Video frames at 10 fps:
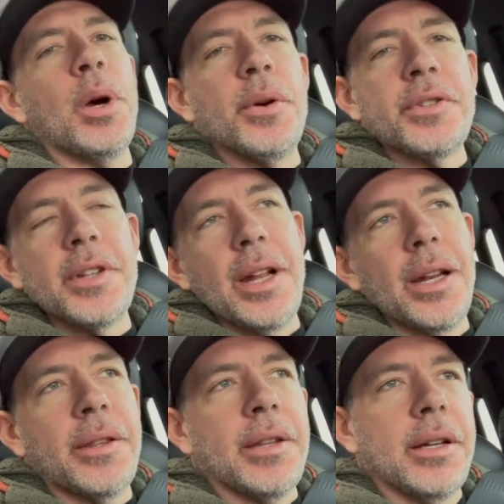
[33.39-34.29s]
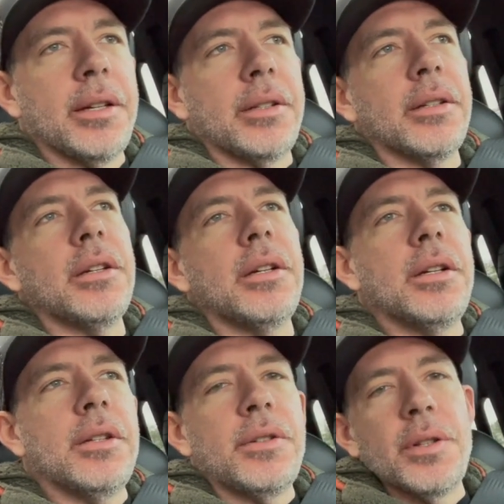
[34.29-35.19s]
posted anything
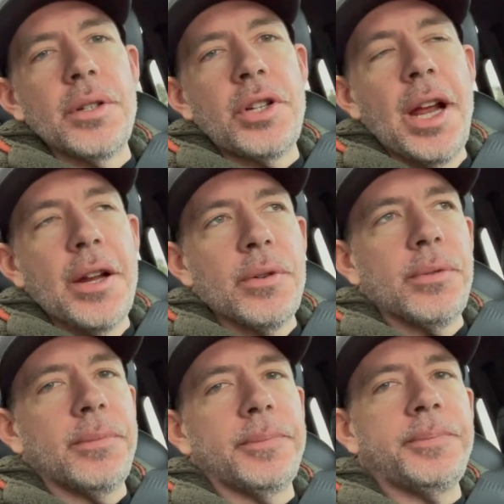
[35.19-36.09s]
to the channel.